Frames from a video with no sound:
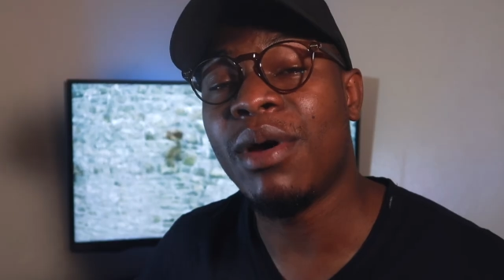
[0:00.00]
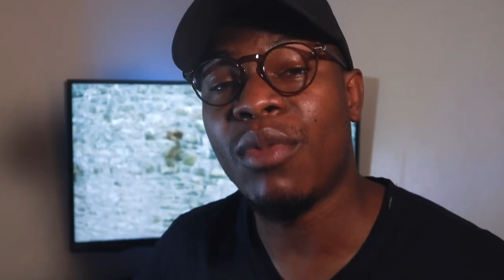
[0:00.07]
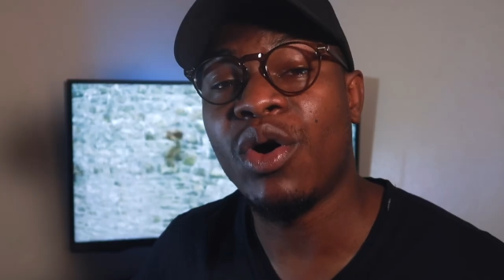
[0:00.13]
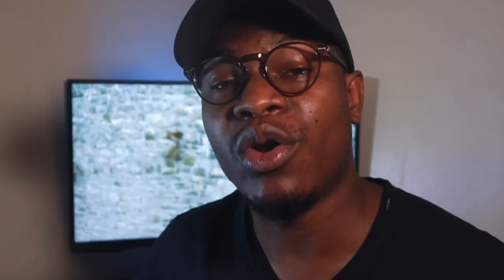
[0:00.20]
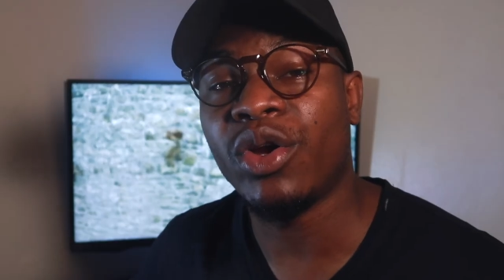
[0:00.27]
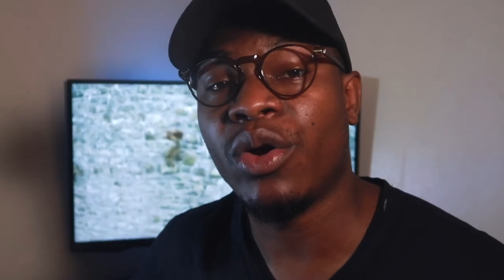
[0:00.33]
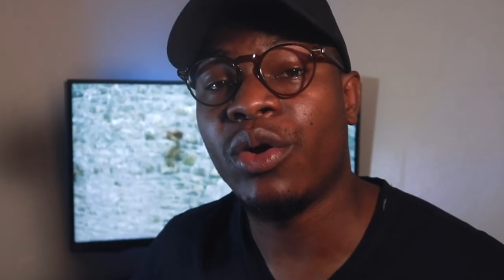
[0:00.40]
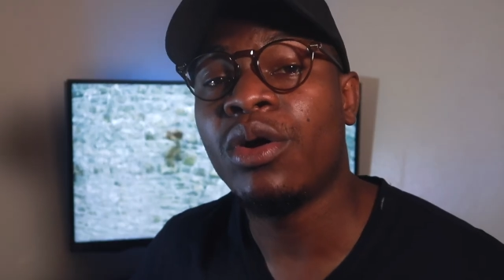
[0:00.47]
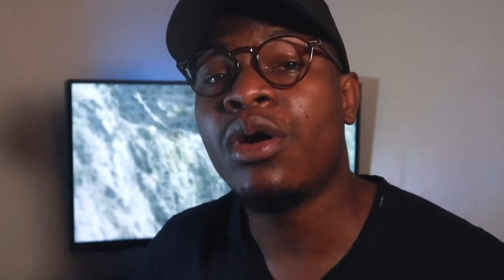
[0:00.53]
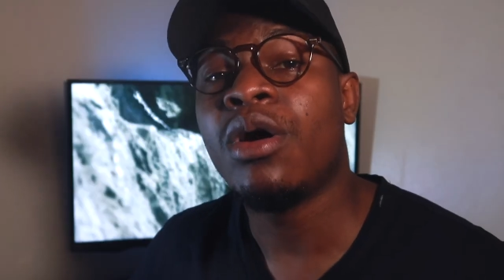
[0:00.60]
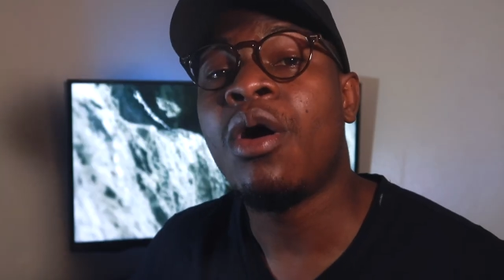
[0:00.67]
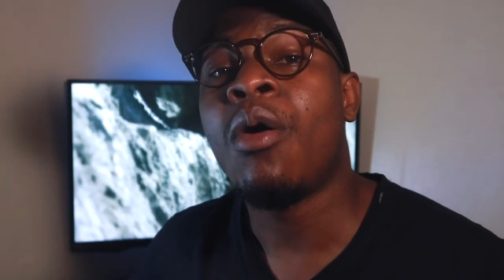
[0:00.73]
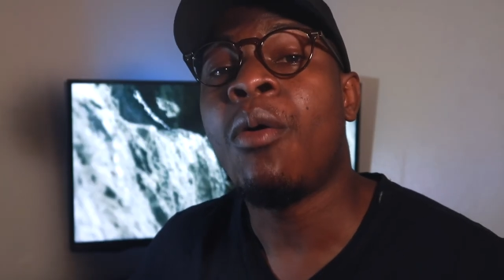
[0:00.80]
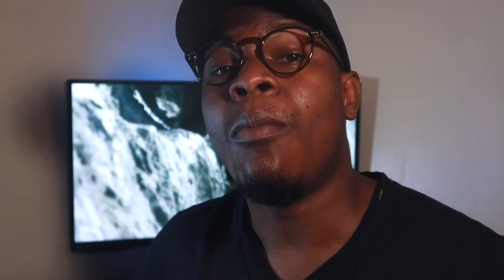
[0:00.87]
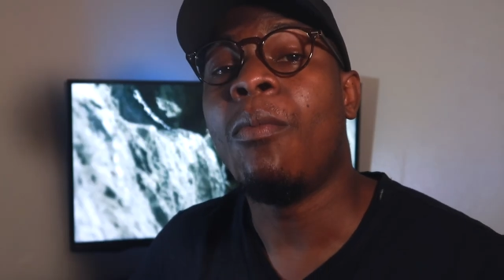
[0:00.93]
immemorial,
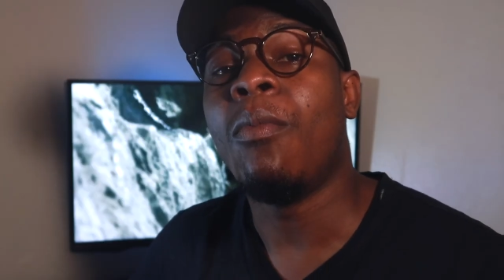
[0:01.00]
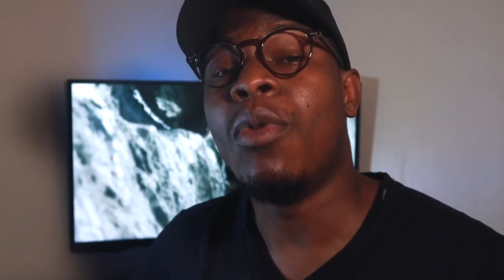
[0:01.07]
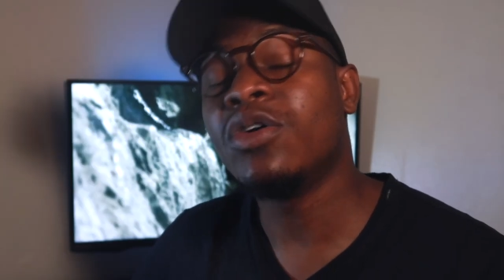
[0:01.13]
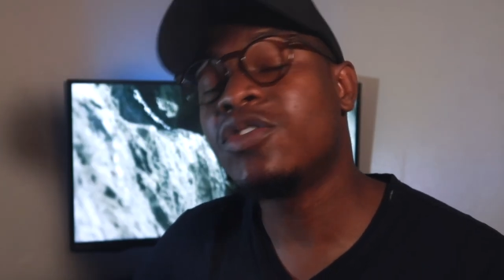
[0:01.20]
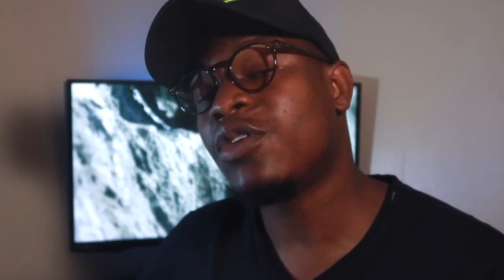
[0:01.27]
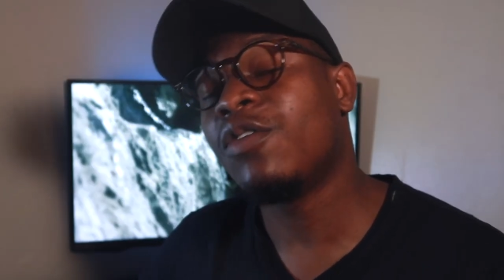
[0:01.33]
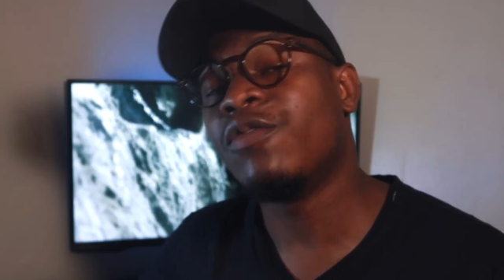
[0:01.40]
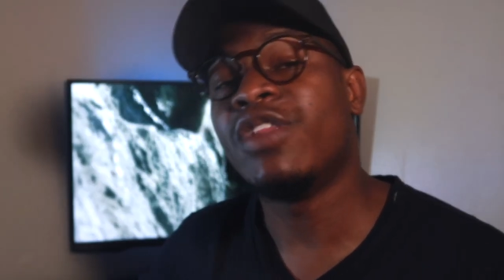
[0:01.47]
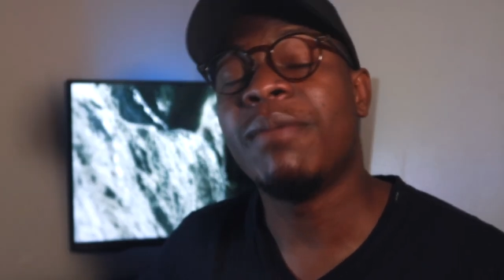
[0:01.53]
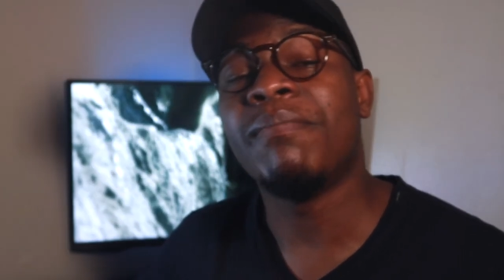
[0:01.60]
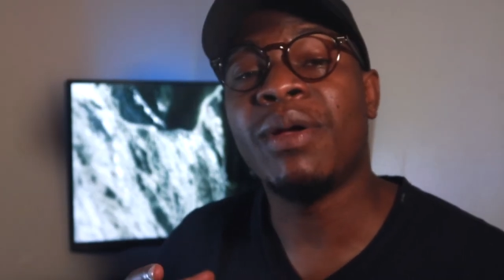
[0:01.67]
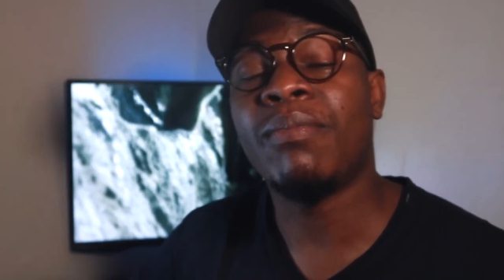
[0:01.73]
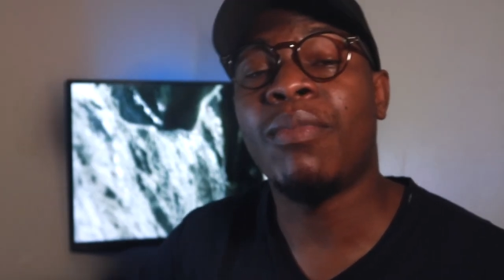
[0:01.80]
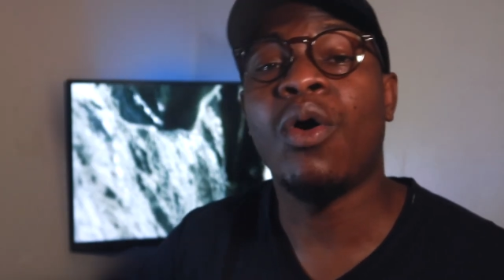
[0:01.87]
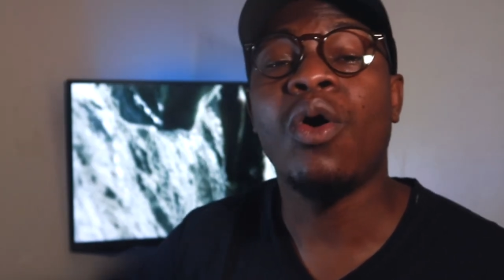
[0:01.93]
most of
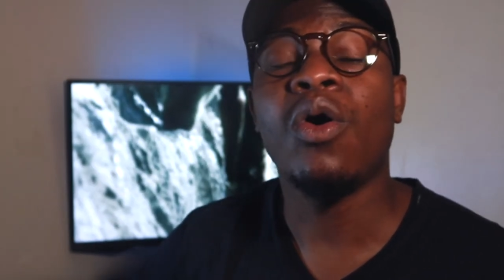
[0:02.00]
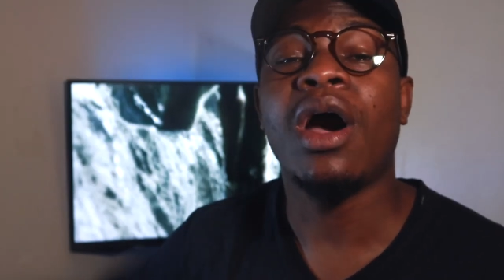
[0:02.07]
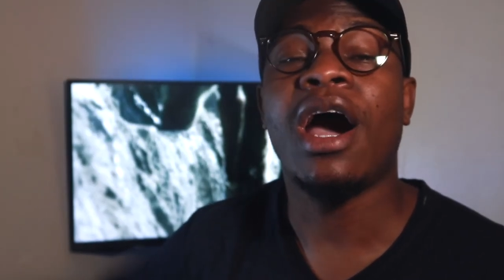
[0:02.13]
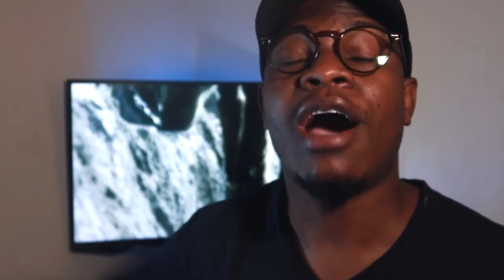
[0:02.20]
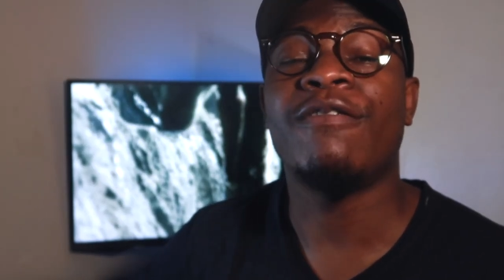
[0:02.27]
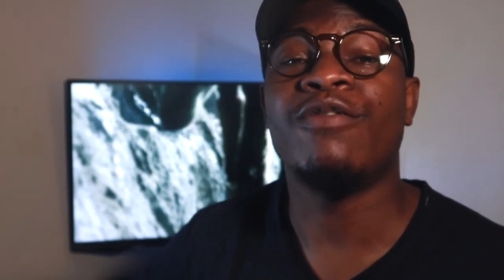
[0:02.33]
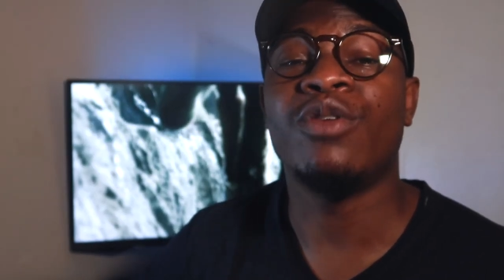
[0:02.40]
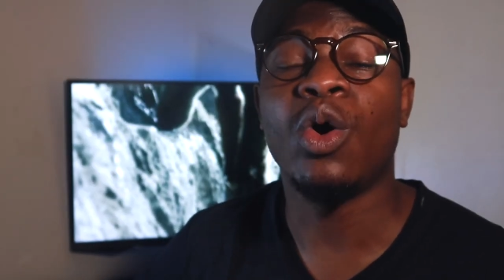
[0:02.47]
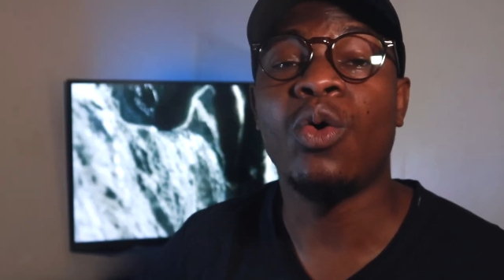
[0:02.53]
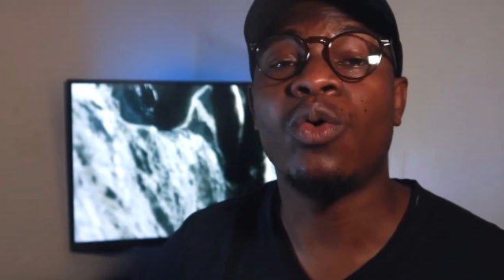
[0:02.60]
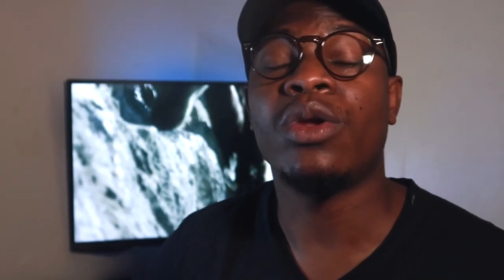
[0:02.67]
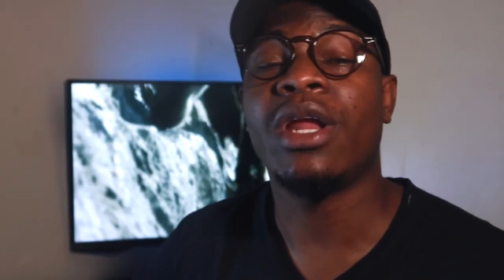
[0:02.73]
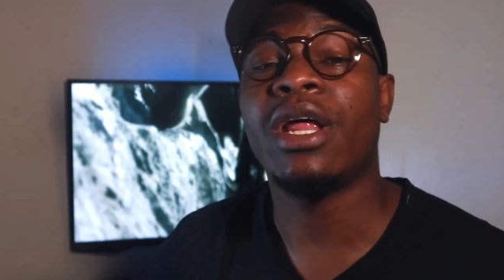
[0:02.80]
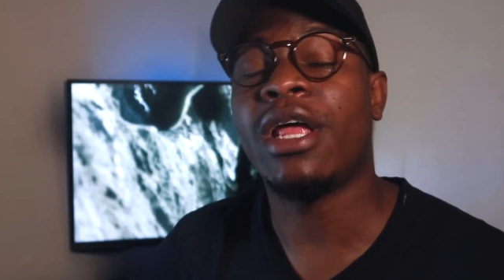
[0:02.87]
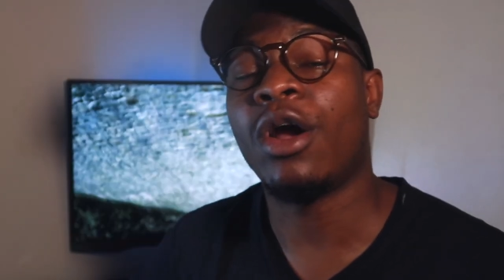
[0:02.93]
the people have
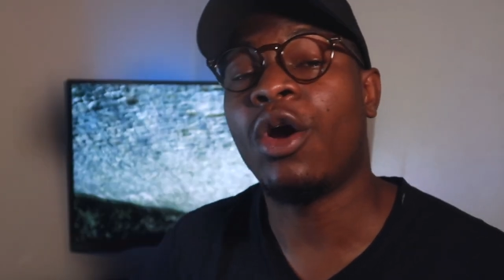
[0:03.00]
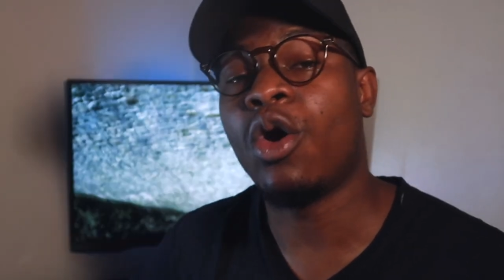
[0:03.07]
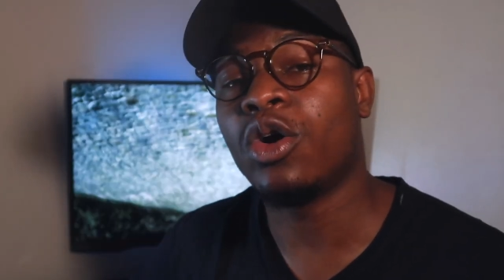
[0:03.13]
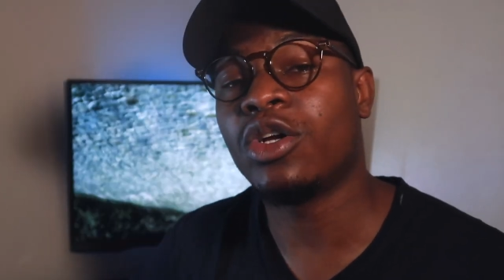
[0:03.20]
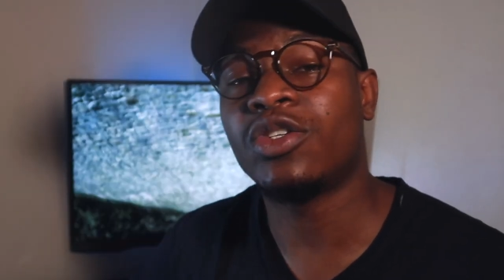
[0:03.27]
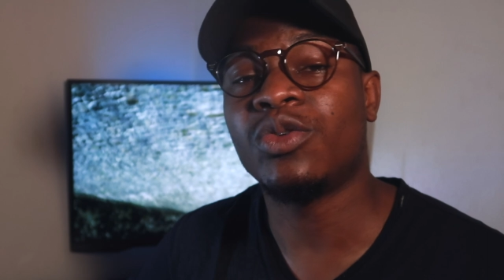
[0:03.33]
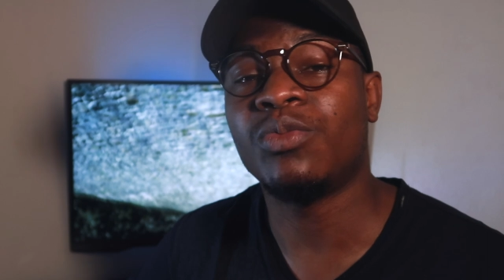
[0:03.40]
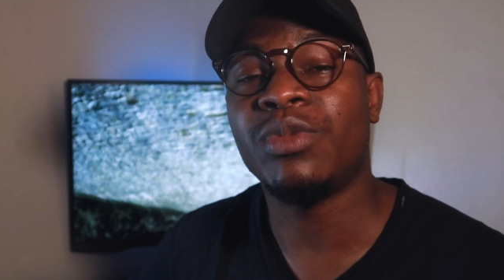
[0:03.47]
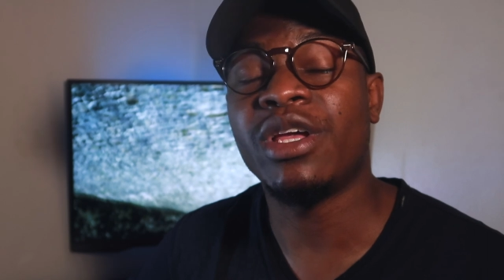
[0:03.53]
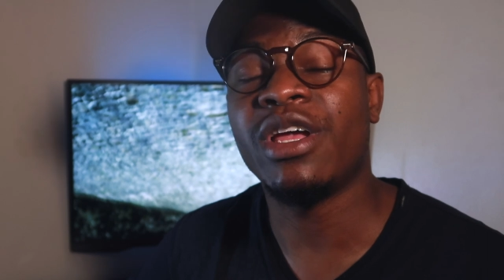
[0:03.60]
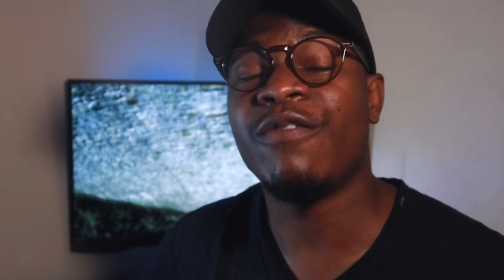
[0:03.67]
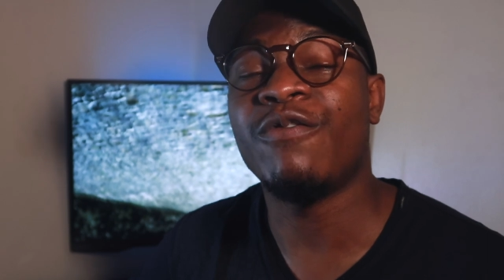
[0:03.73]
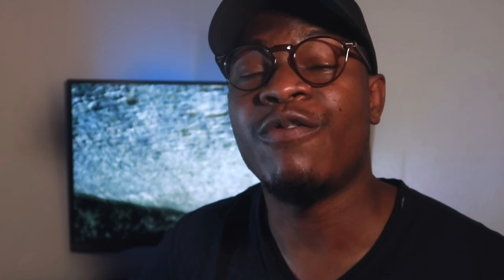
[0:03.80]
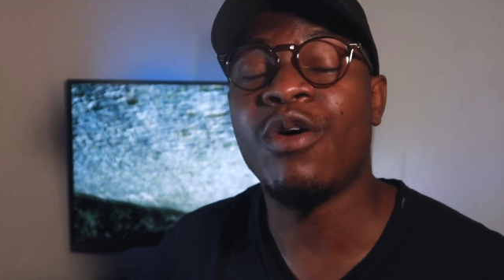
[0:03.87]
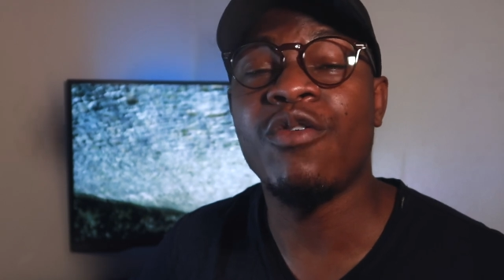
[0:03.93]
known a goat to
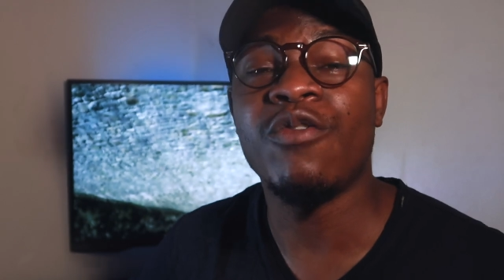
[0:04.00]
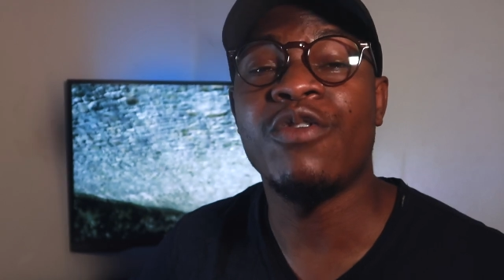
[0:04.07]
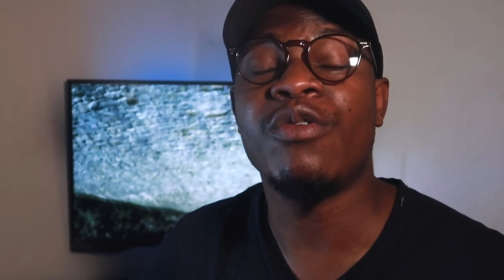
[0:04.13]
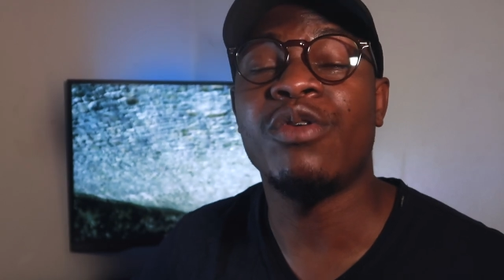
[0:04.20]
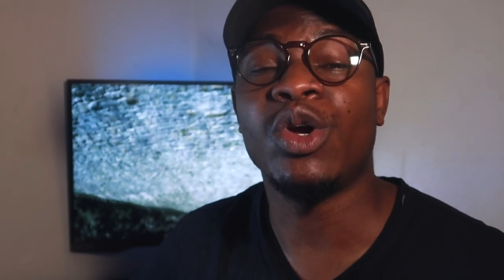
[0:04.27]
be a very,